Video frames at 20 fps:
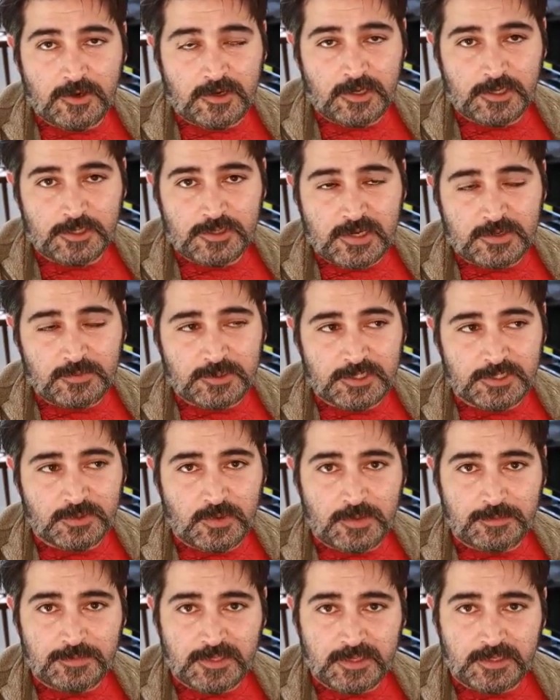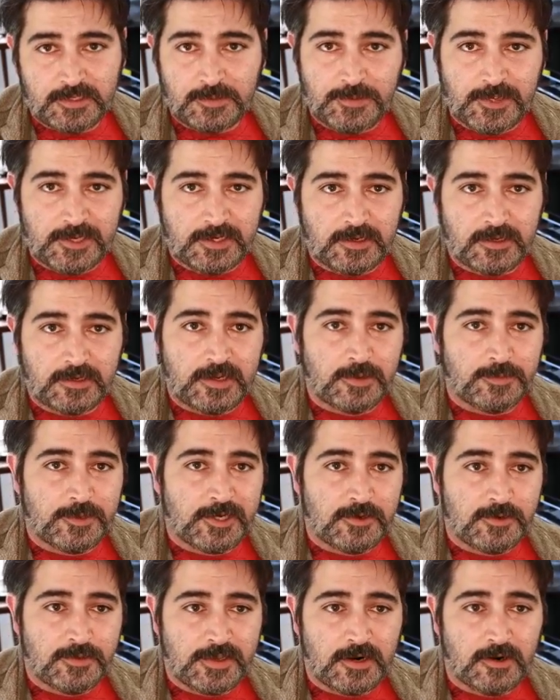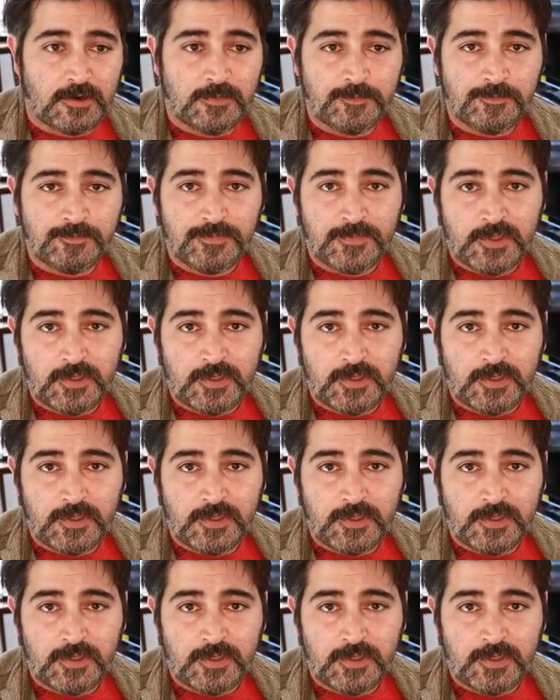Contract with the Swamp King, depending on how many are there.